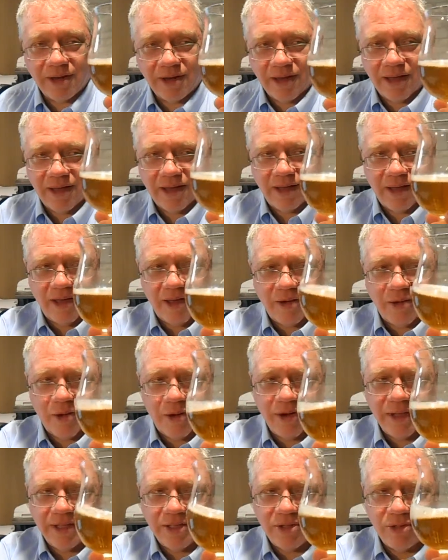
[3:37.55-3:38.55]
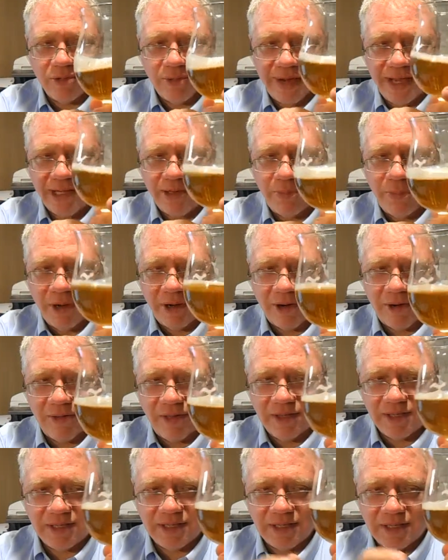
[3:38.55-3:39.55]
And according to Rate Beer,
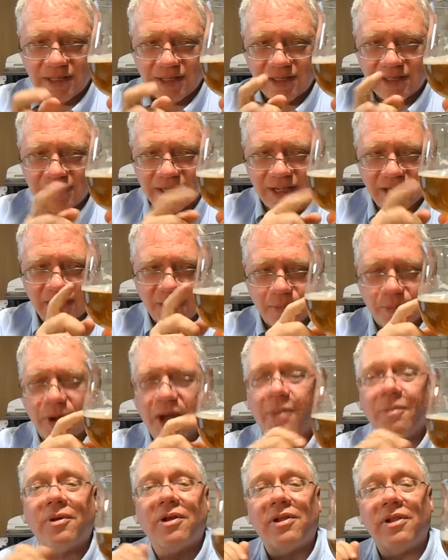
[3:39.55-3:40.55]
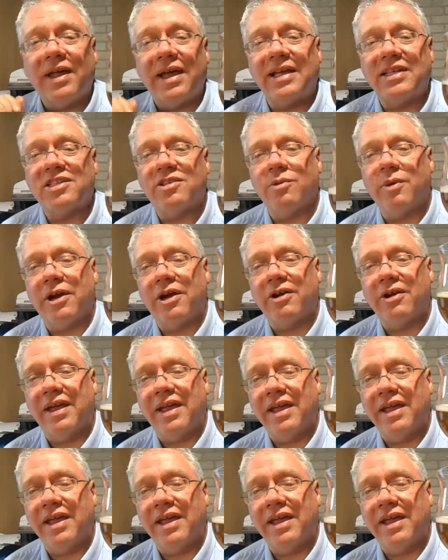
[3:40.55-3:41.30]
this is the proper glassware,